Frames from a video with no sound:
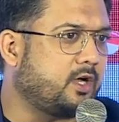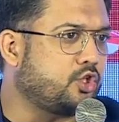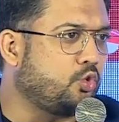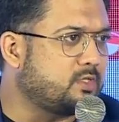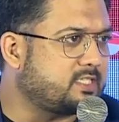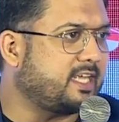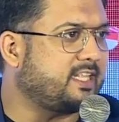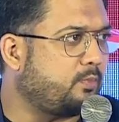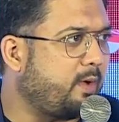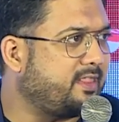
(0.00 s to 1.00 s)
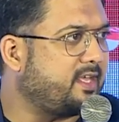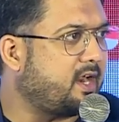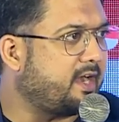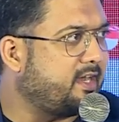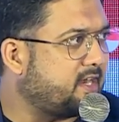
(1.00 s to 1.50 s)
you'll see that when there
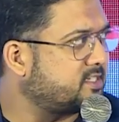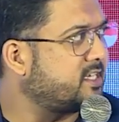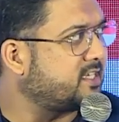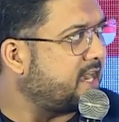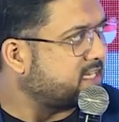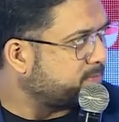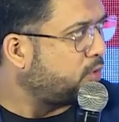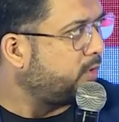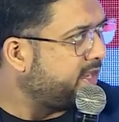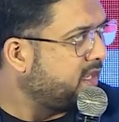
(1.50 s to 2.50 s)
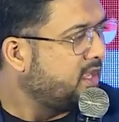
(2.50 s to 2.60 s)
are industries that are exploding,